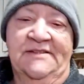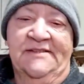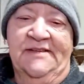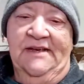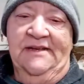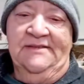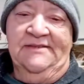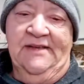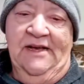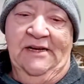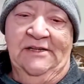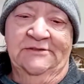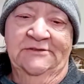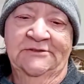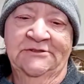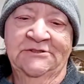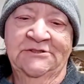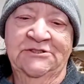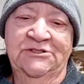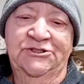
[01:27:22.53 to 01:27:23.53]
says uh
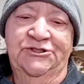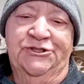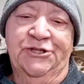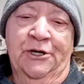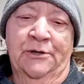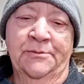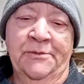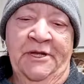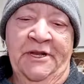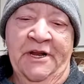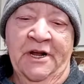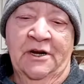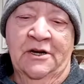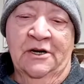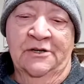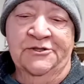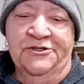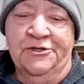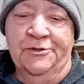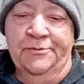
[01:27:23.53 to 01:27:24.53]
Joe Meany
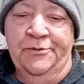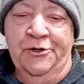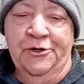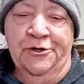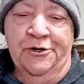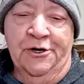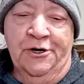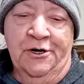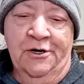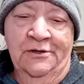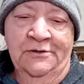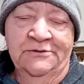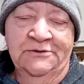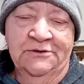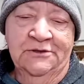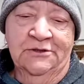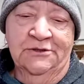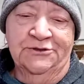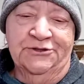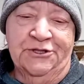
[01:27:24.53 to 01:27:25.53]
contributor
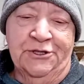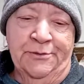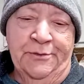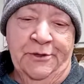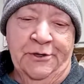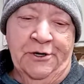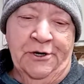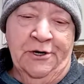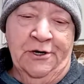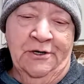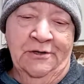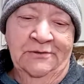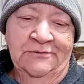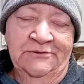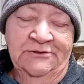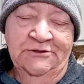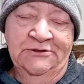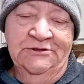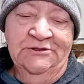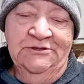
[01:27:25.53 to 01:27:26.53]
contributor.
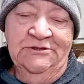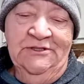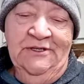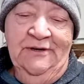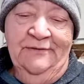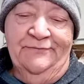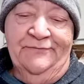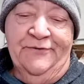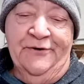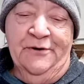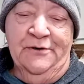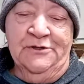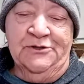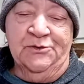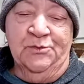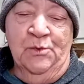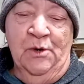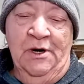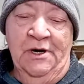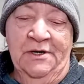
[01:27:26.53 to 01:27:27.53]
If there's
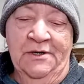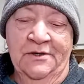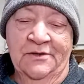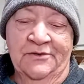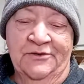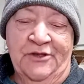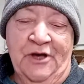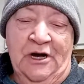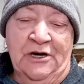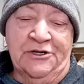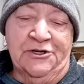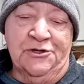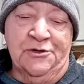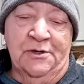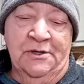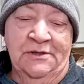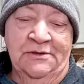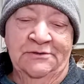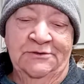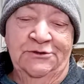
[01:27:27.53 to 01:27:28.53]
one
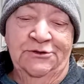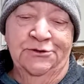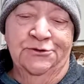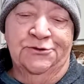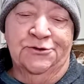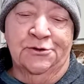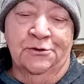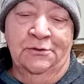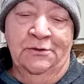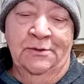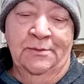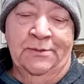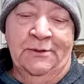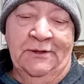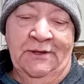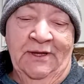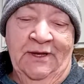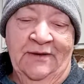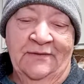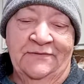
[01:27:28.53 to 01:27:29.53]
doctrine you truly
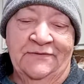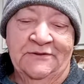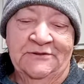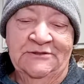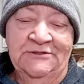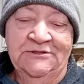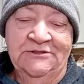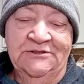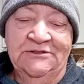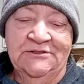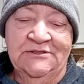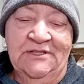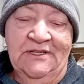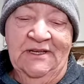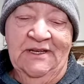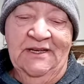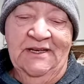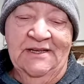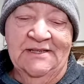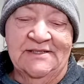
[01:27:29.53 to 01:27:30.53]
believe
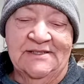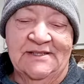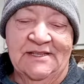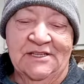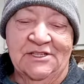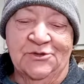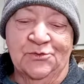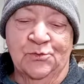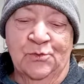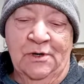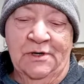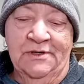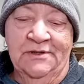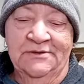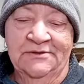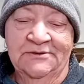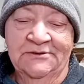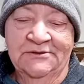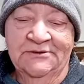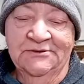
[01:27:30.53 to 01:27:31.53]
is this one.
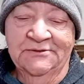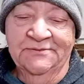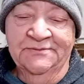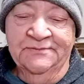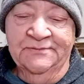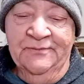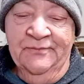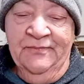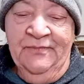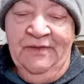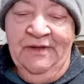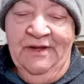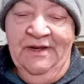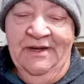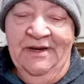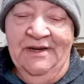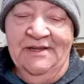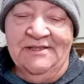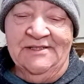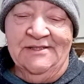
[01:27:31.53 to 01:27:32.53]

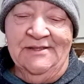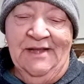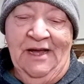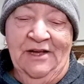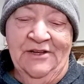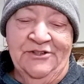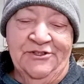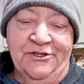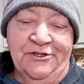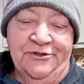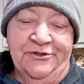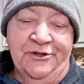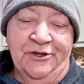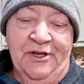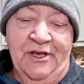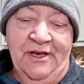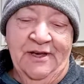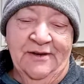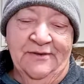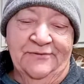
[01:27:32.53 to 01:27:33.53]
It is nicer to
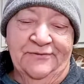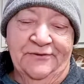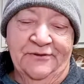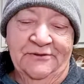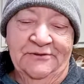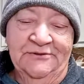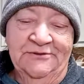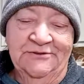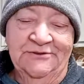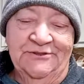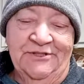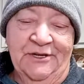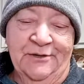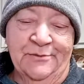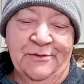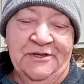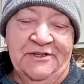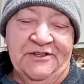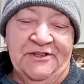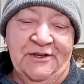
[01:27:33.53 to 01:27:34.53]
give than
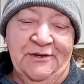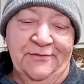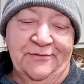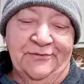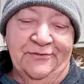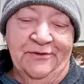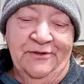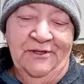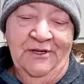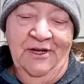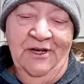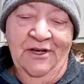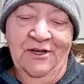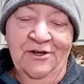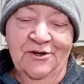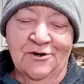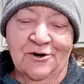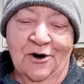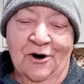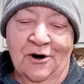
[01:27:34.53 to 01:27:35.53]
receive.
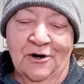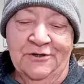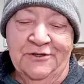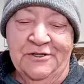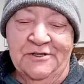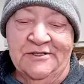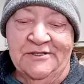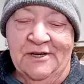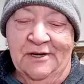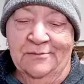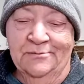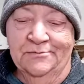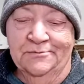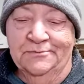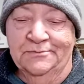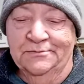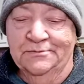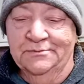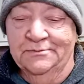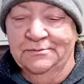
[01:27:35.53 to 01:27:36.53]
Your heart is
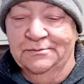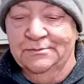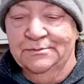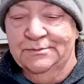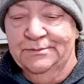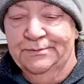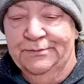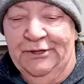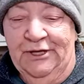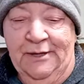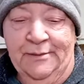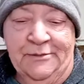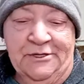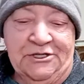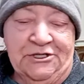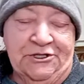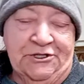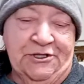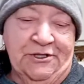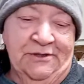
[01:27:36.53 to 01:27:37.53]
un
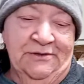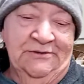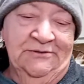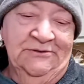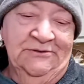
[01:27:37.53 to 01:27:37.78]
blemished.